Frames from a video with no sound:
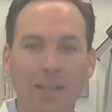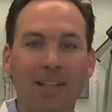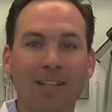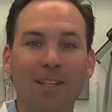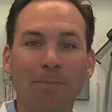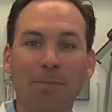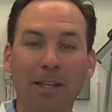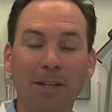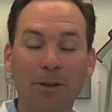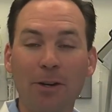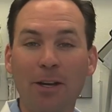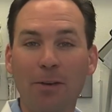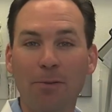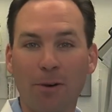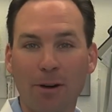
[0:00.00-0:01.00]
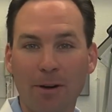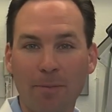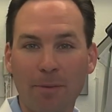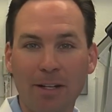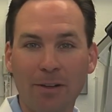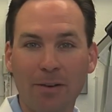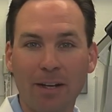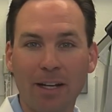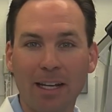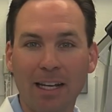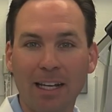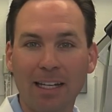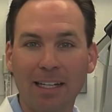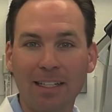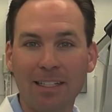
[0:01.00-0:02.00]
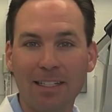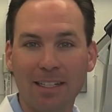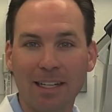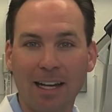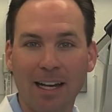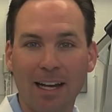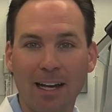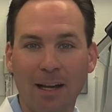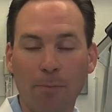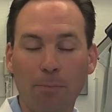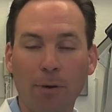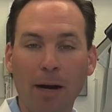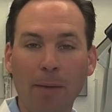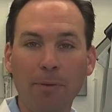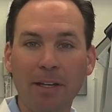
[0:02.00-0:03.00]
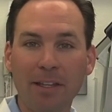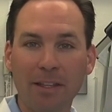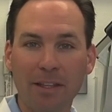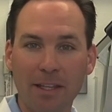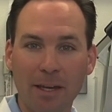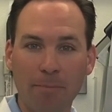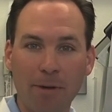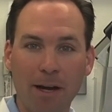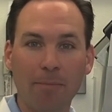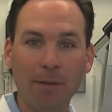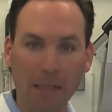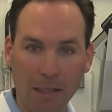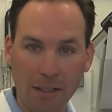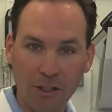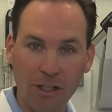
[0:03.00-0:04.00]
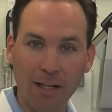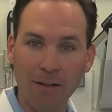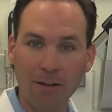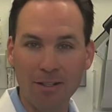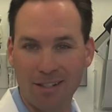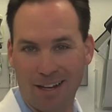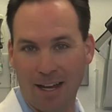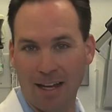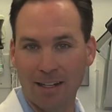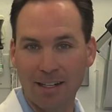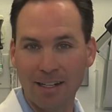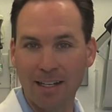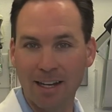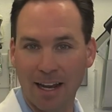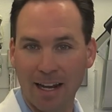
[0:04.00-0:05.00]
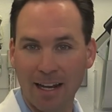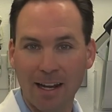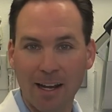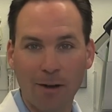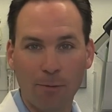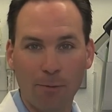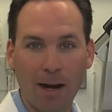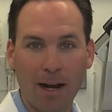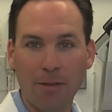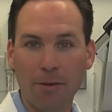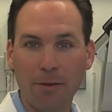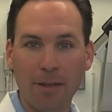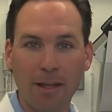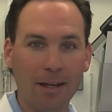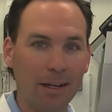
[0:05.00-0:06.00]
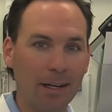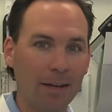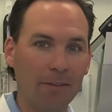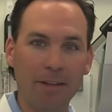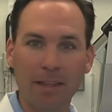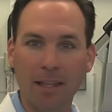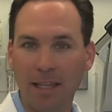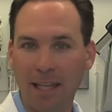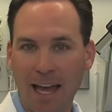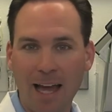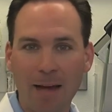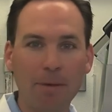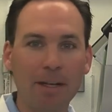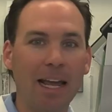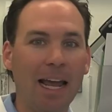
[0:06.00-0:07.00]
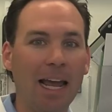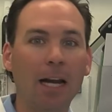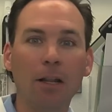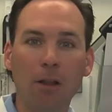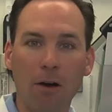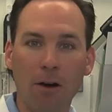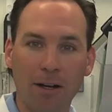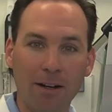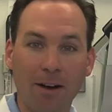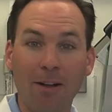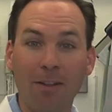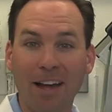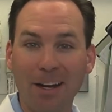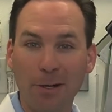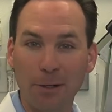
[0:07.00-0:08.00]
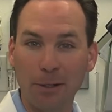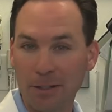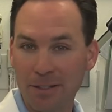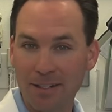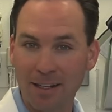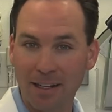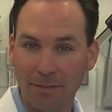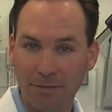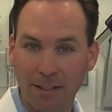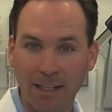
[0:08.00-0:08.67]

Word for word: Something unique we're going to be doing is uh, prepping the abutment chair side today rather than giving the lab an analog and all that good stuff.